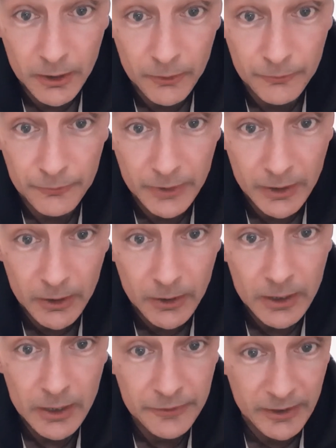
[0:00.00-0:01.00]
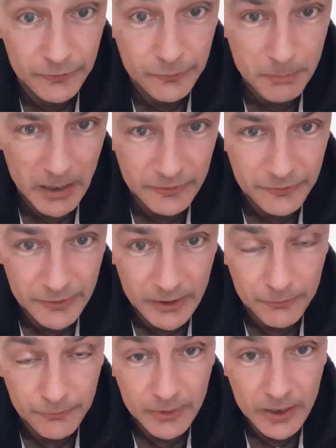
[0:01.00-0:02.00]
the
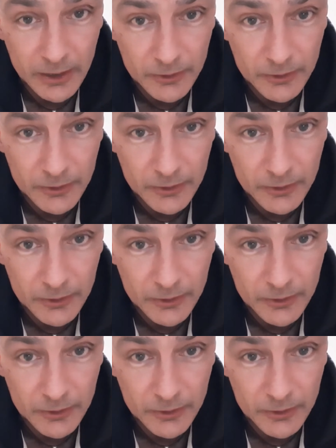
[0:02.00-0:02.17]
expansive